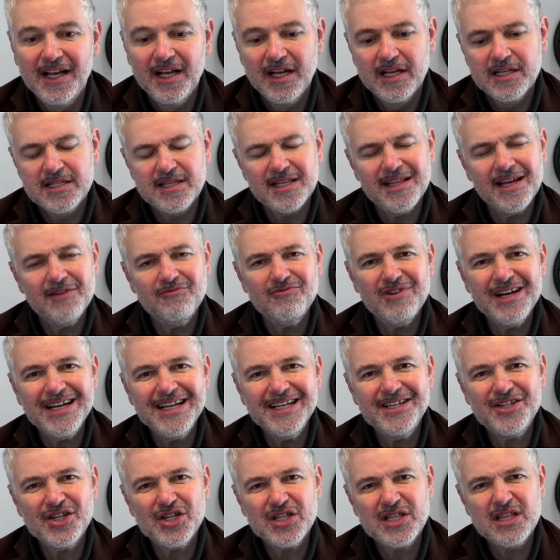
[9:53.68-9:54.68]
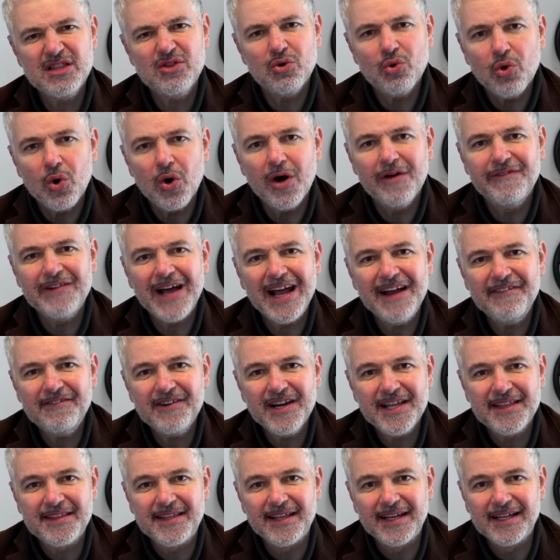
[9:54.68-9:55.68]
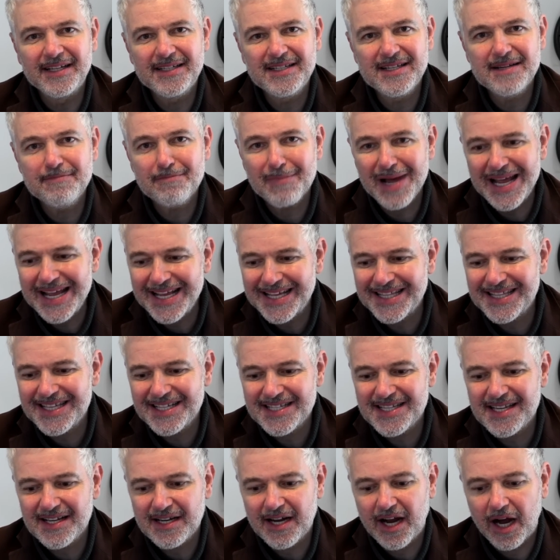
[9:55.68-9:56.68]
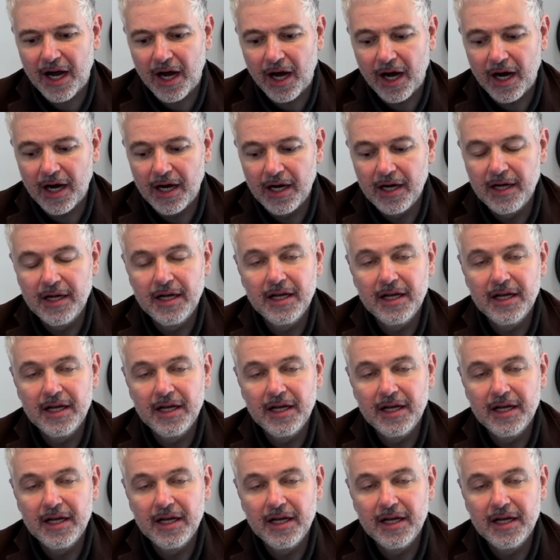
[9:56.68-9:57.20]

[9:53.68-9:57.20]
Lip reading: So they really just thought of everything to make this a car